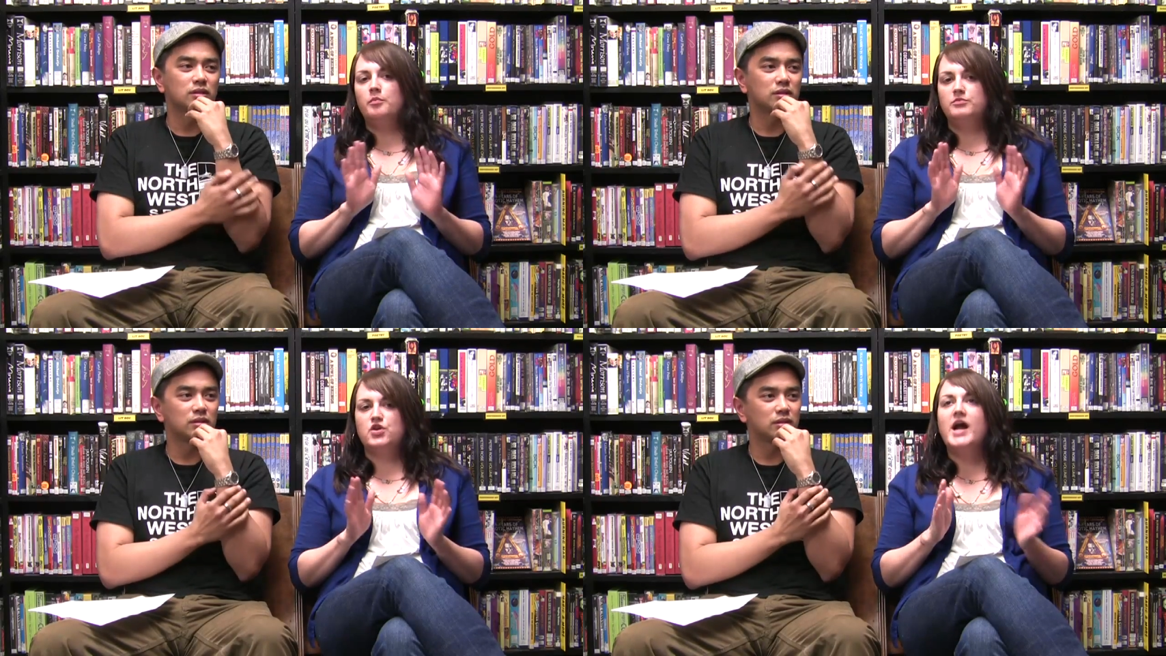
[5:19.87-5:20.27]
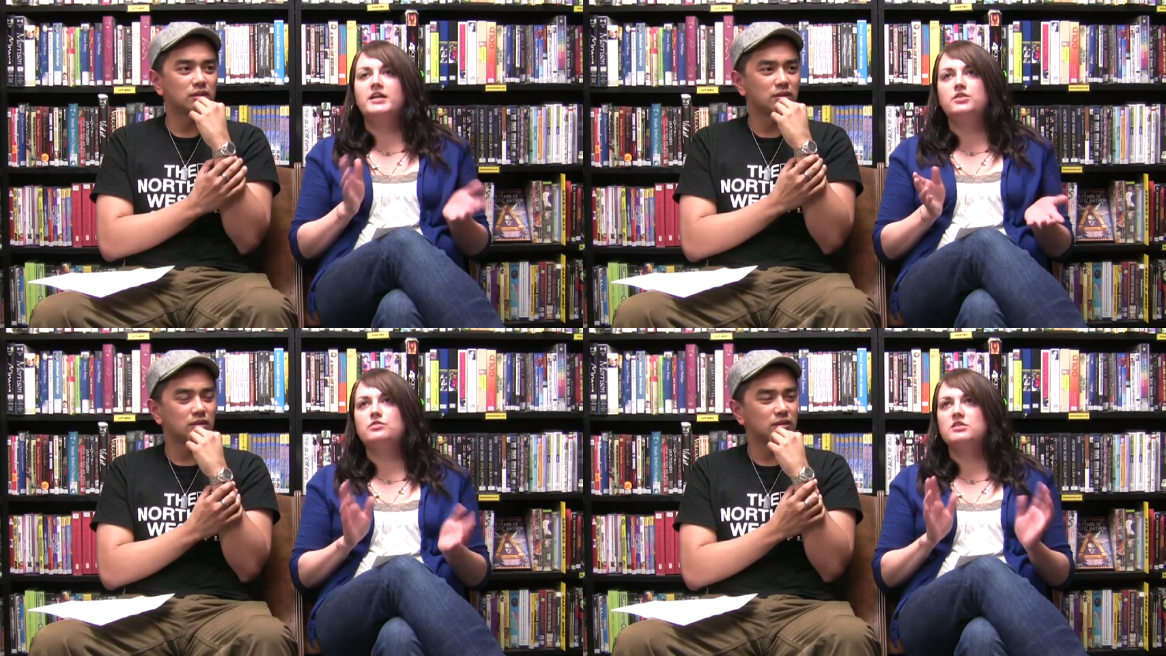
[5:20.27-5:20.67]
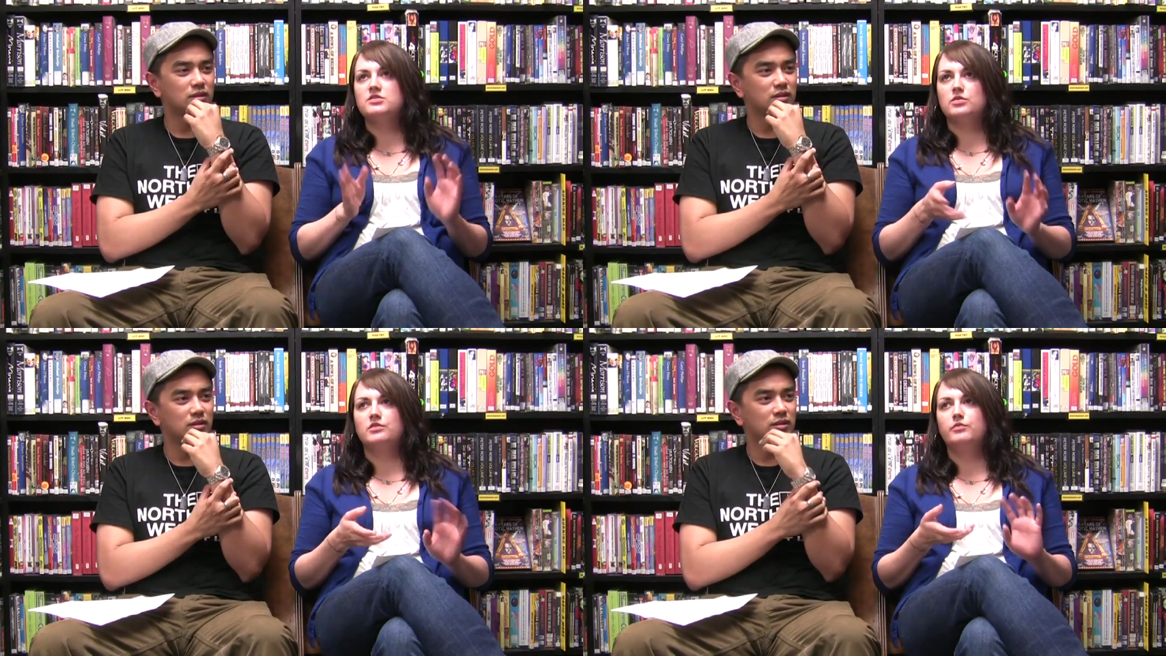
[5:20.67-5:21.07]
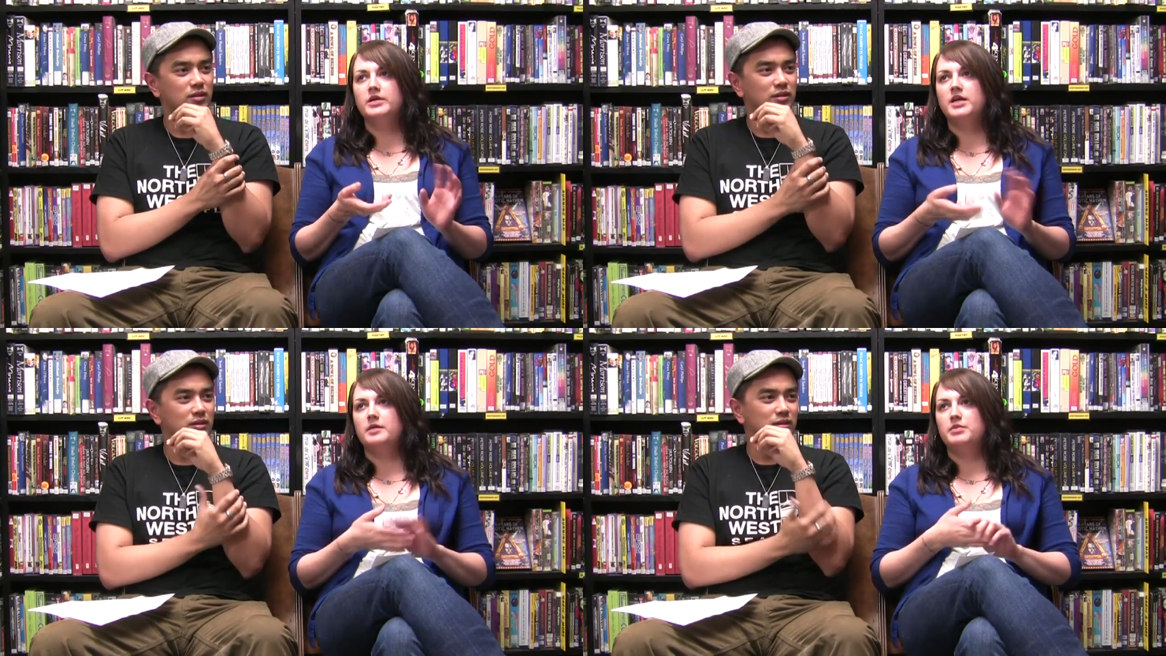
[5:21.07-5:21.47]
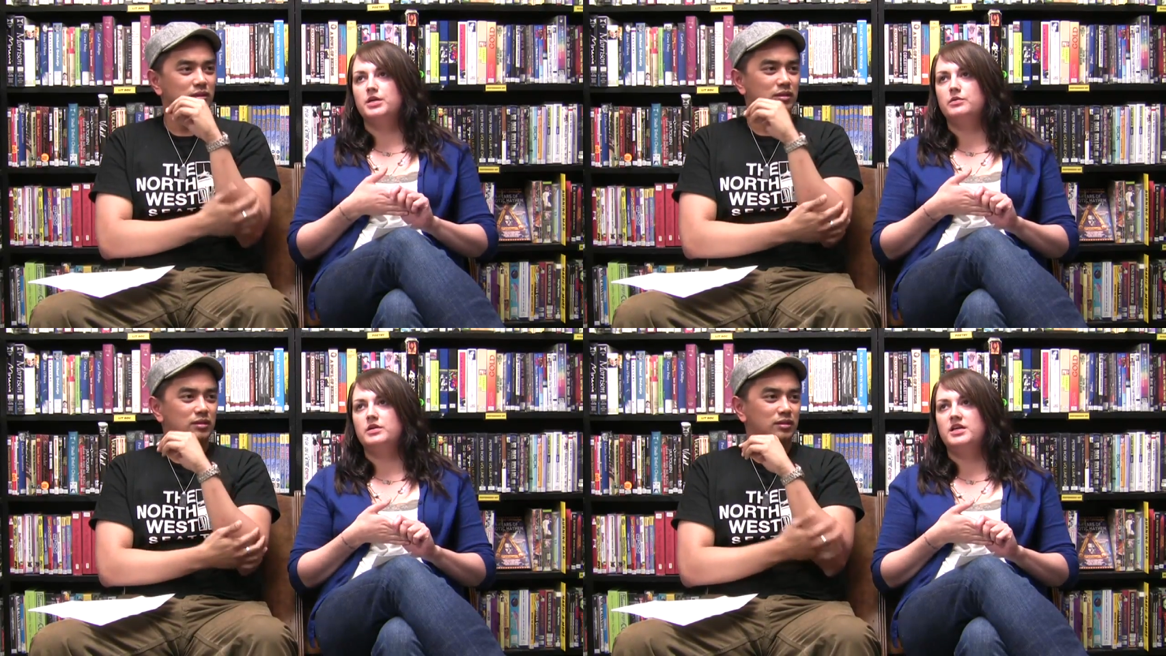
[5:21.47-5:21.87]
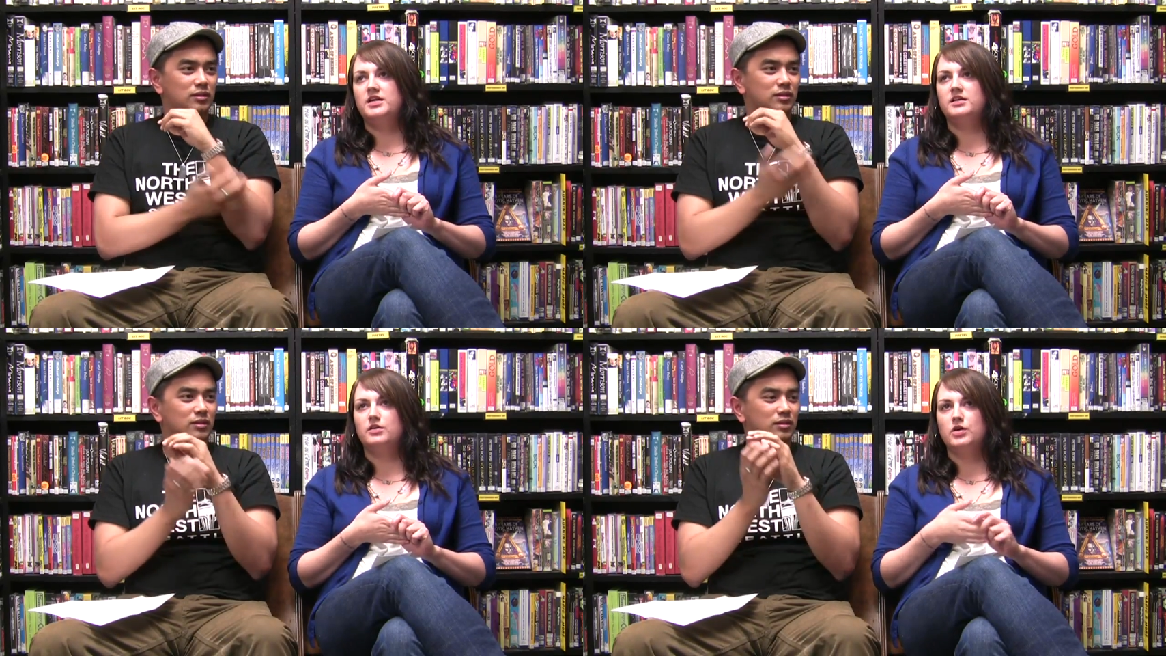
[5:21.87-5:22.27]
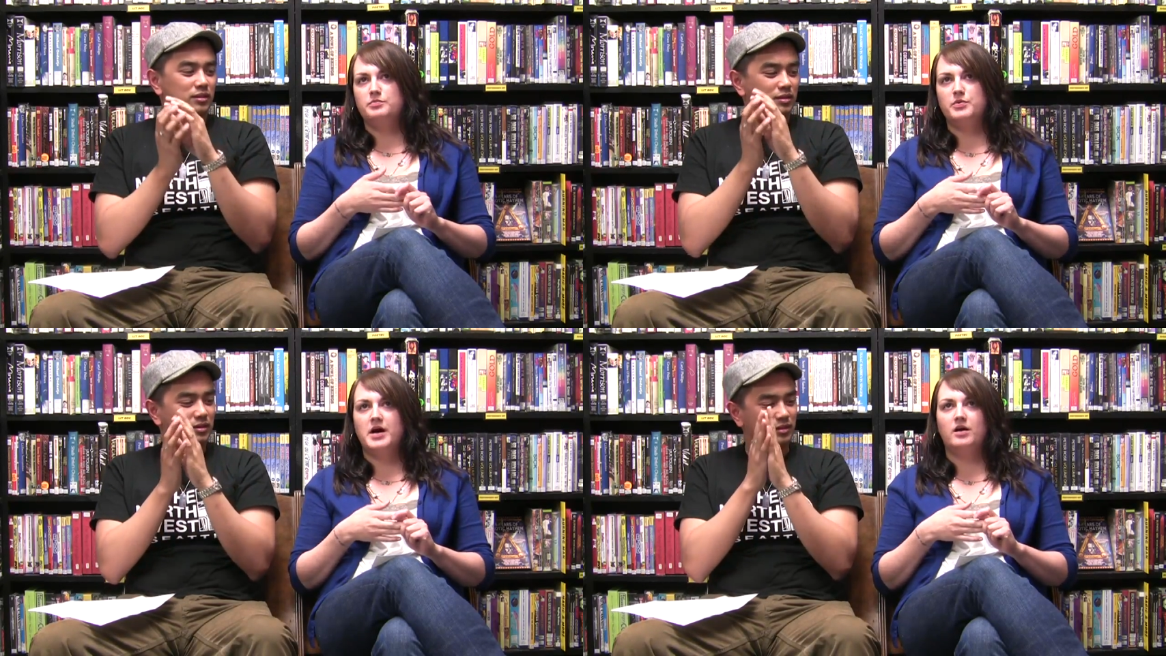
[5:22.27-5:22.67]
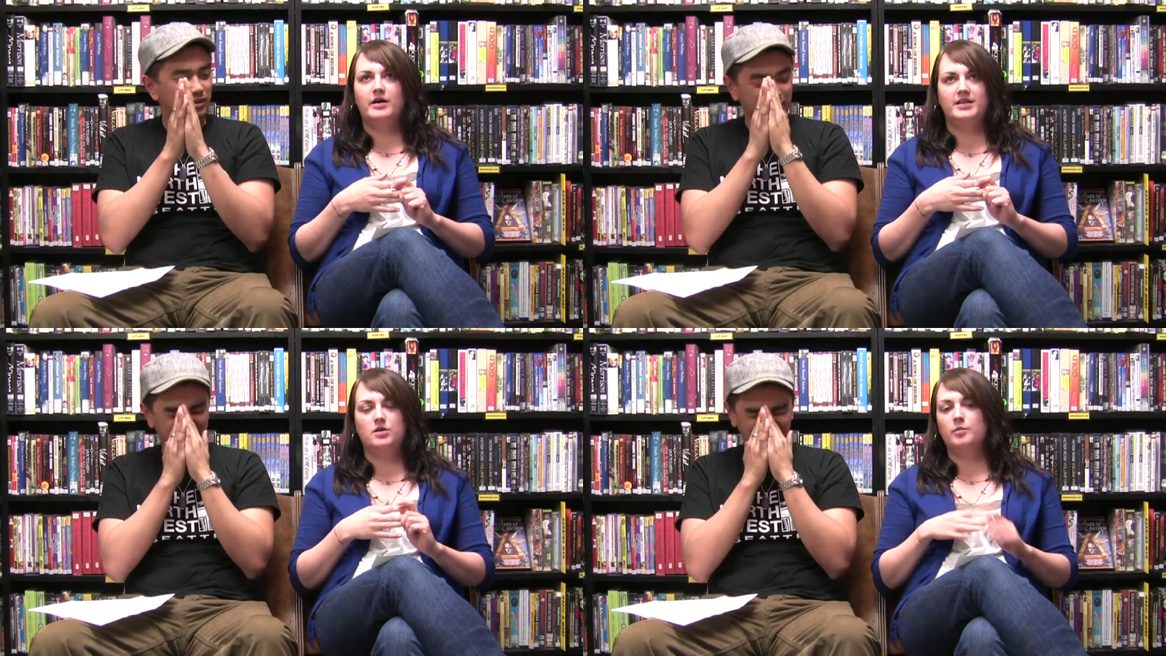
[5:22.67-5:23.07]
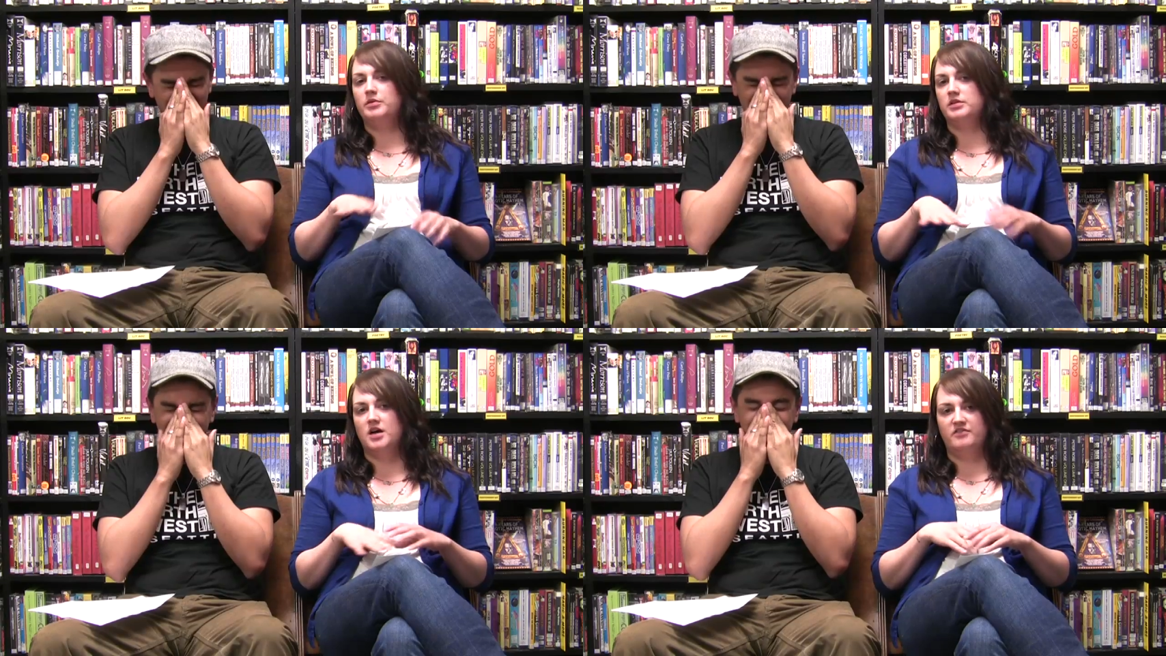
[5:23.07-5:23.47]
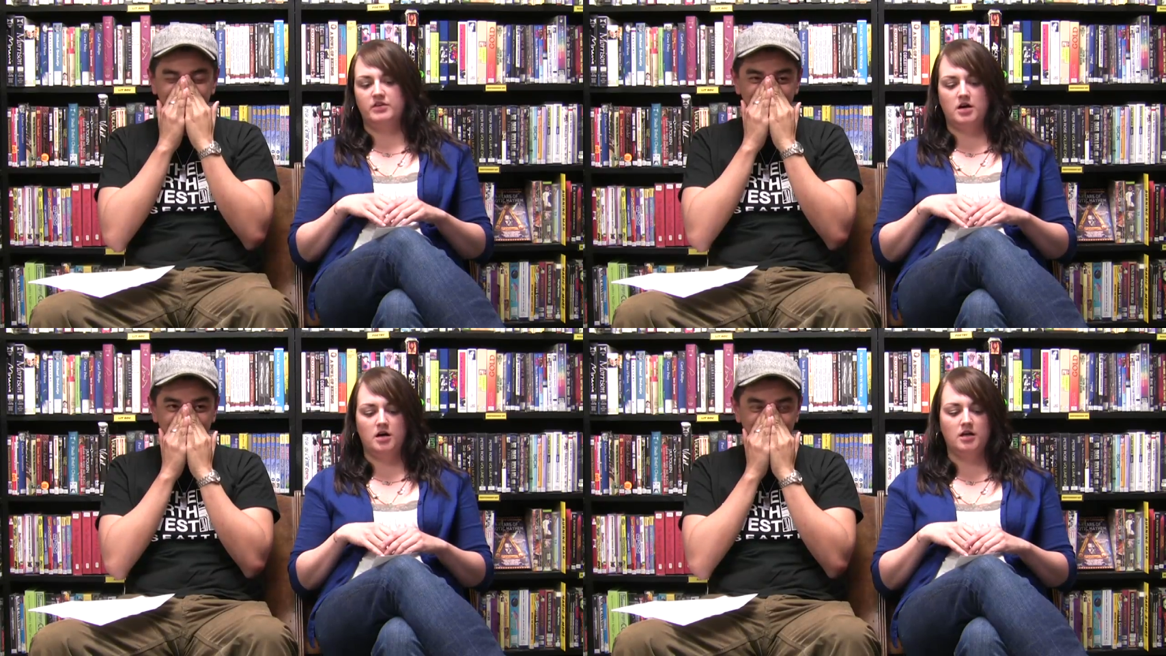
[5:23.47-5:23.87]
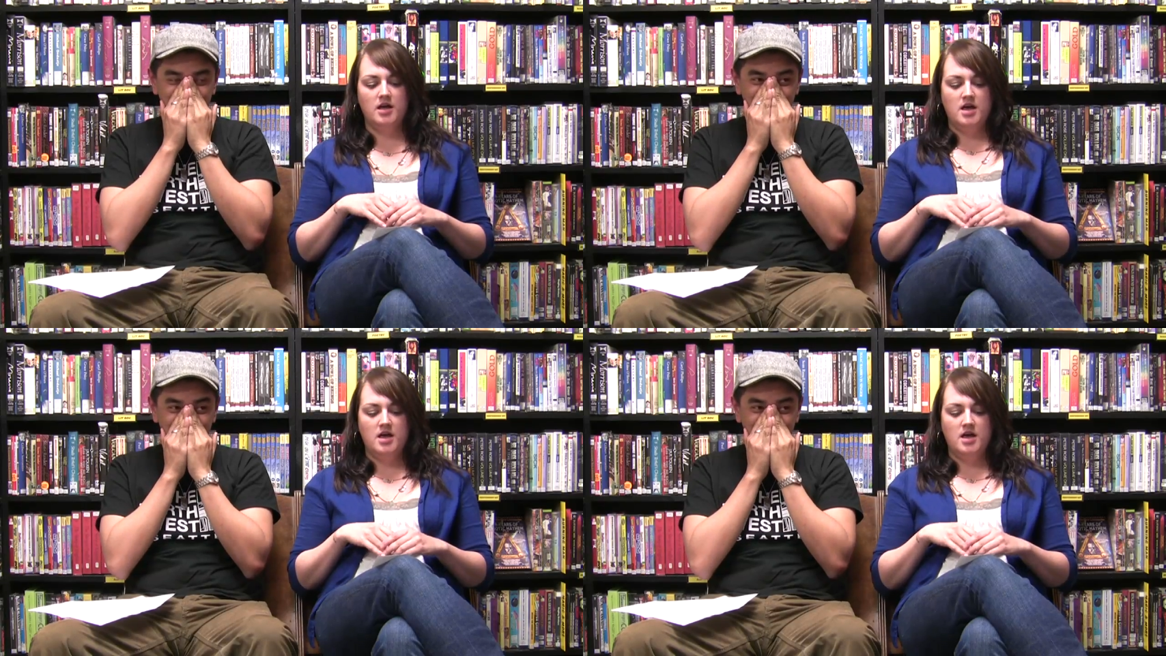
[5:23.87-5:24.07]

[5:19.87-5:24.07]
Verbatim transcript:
Speaker 1: try to do this sort of weird ambiguity and creep you out and they don't pull it off at all